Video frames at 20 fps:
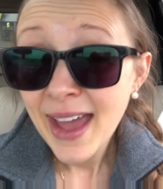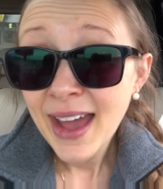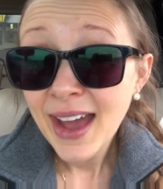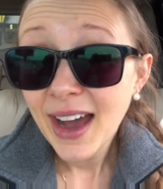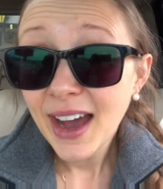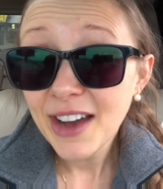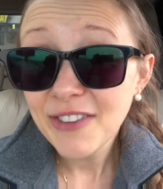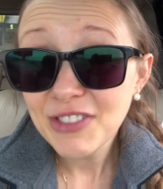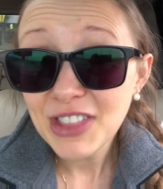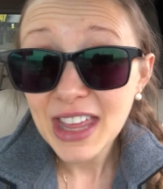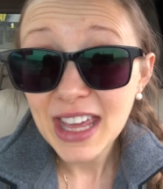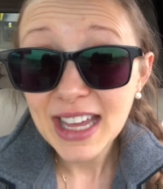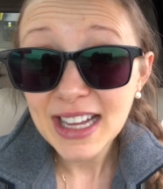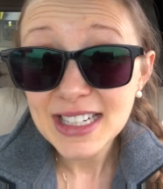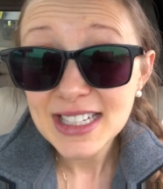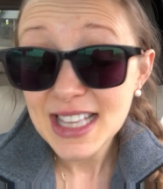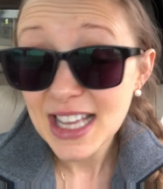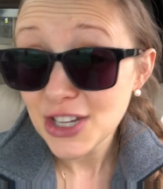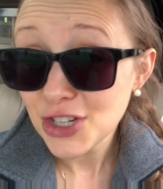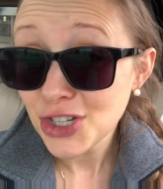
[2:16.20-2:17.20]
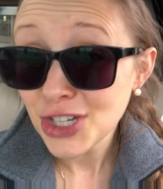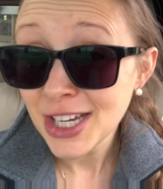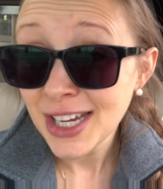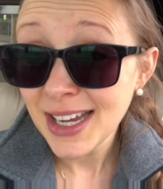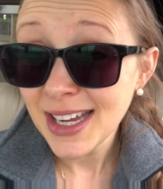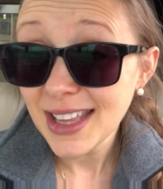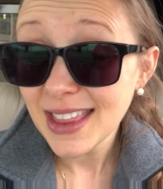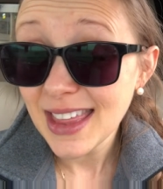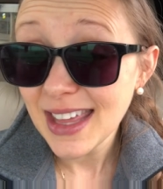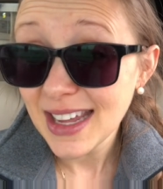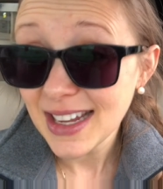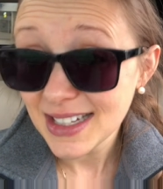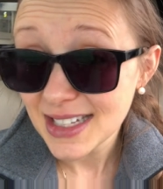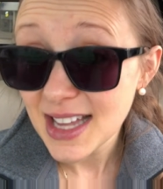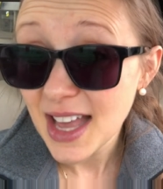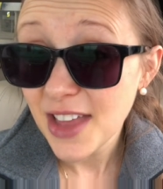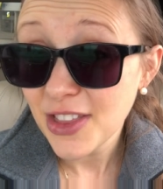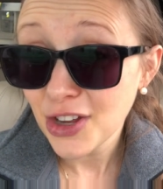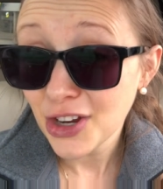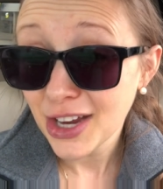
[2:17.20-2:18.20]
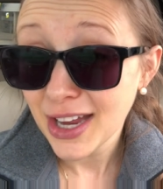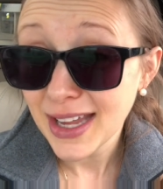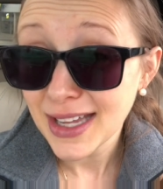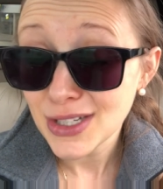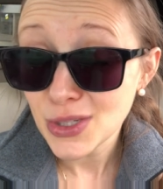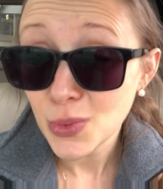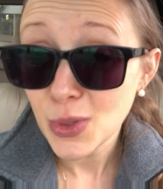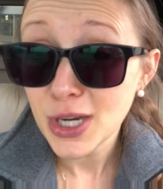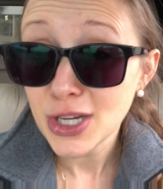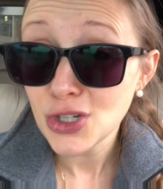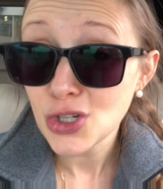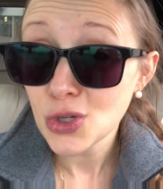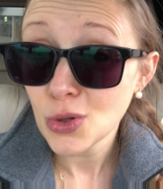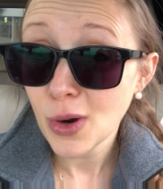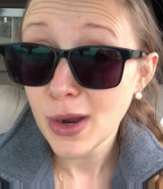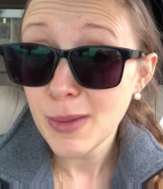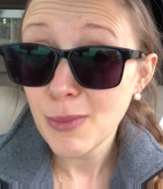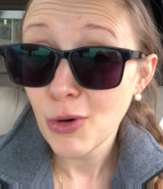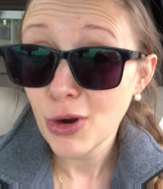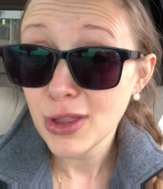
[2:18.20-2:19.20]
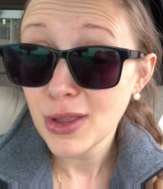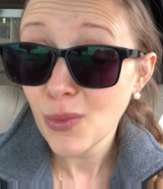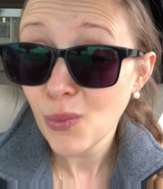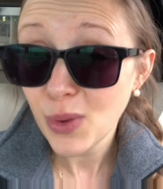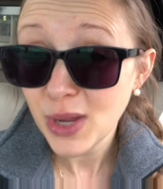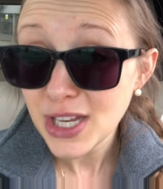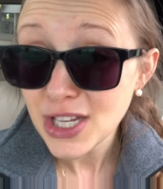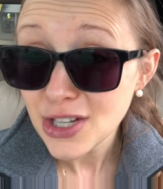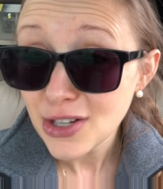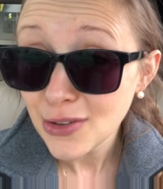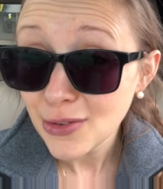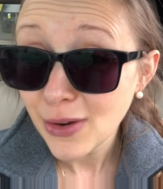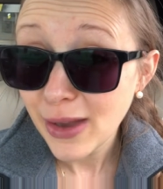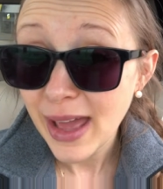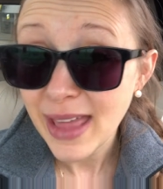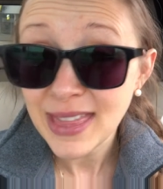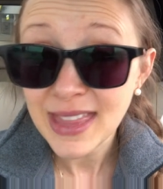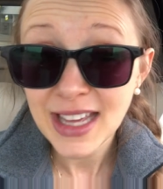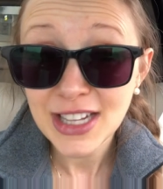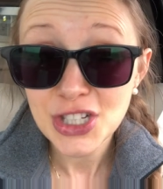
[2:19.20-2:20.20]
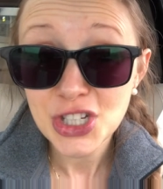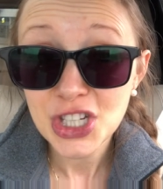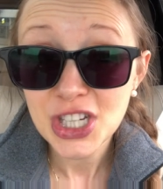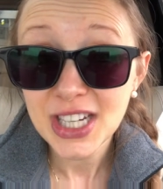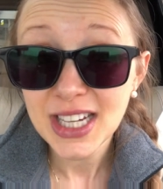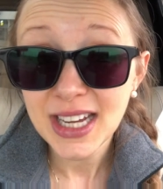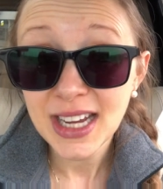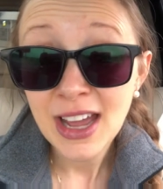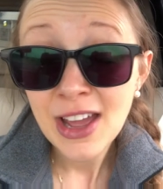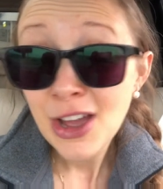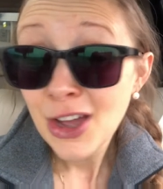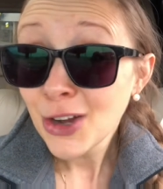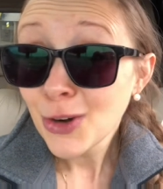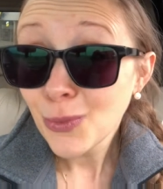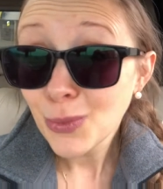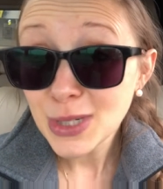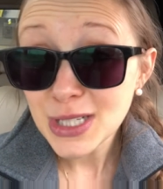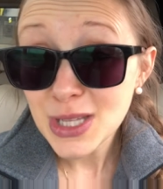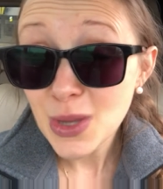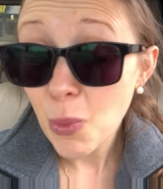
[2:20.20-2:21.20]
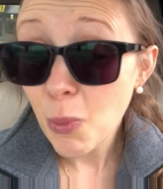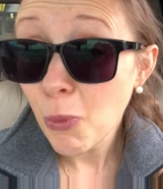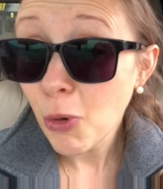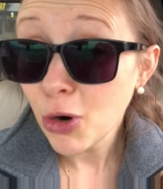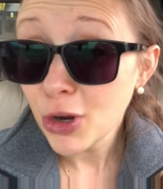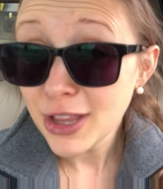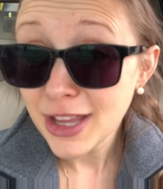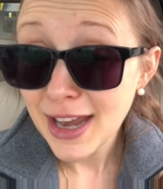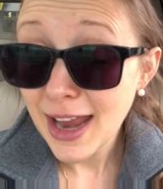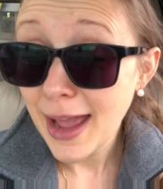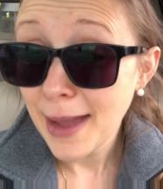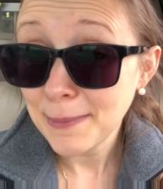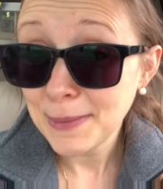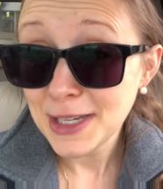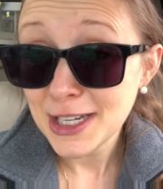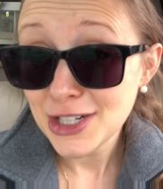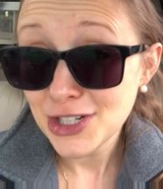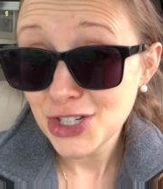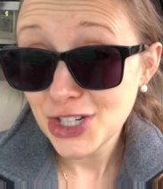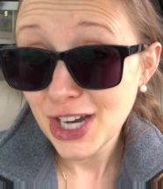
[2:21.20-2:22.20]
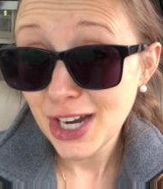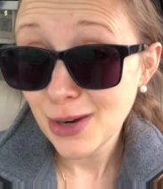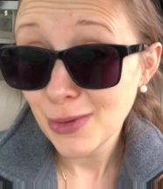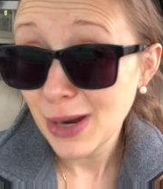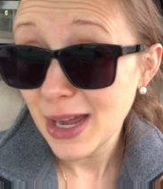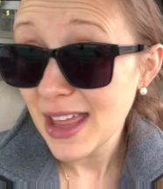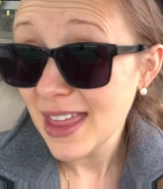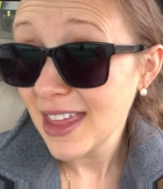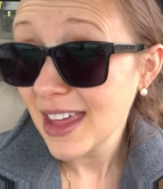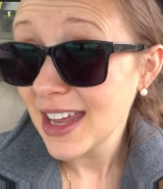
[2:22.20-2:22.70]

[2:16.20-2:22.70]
of things that she thinks other kids would enjoy more than we do, and that she was more than happy to share with.